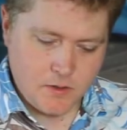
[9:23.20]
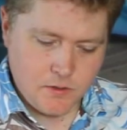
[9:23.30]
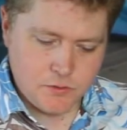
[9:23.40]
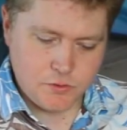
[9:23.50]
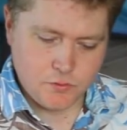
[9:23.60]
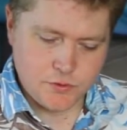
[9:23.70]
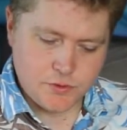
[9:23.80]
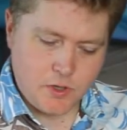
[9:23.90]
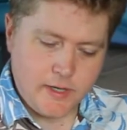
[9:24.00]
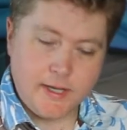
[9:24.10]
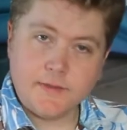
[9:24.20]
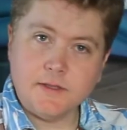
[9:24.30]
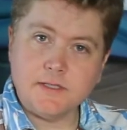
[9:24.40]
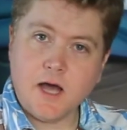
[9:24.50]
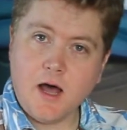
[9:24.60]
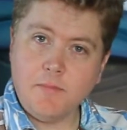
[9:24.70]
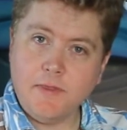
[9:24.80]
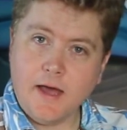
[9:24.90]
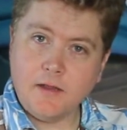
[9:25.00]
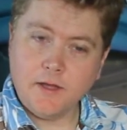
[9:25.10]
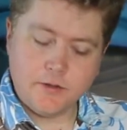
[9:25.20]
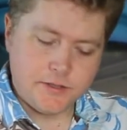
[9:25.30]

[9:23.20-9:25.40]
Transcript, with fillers: So starting at the top of that letter